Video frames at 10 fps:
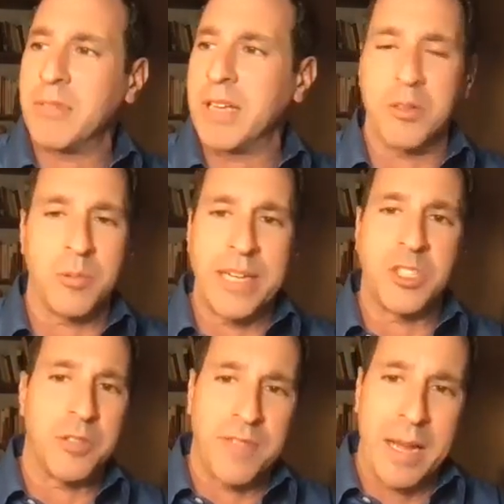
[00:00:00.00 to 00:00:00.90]
either
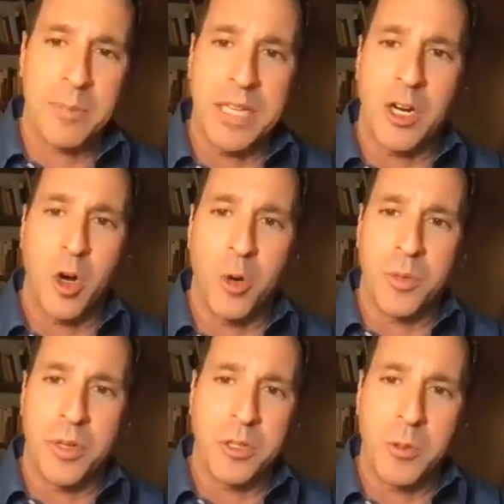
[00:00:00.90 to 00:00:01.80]
raised your family in a
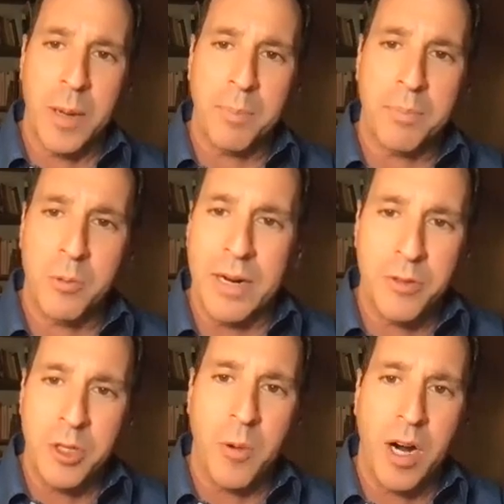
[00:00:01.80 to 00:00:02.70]
home or you grew up
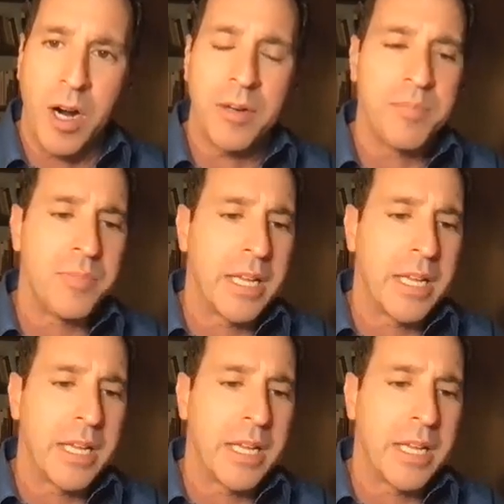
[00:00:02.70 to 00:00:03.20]
wherever you were,